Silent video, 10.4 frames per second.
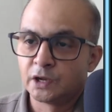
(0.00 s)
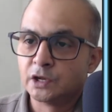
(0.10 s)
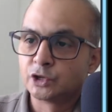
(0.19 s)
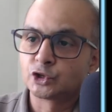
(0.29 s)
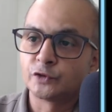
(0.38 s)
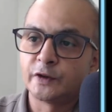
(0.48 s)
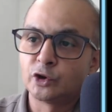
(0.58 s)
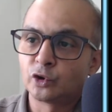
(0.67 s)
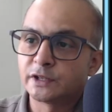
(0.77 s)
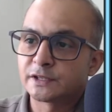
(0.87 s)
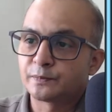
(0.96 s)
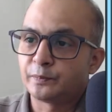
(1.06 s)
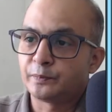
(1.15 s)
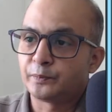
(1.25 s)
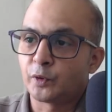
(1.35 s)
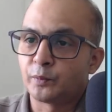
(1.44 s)
So if you know this
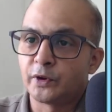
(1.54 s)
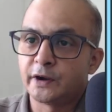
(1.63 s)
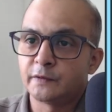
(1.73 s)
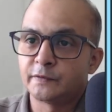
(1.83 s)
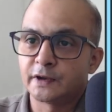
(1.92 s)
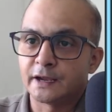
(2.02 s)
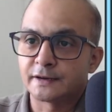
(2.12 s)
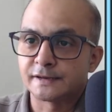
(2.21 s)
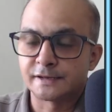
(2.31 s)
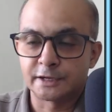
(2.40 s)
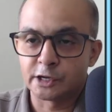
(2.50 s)
property of the characteristic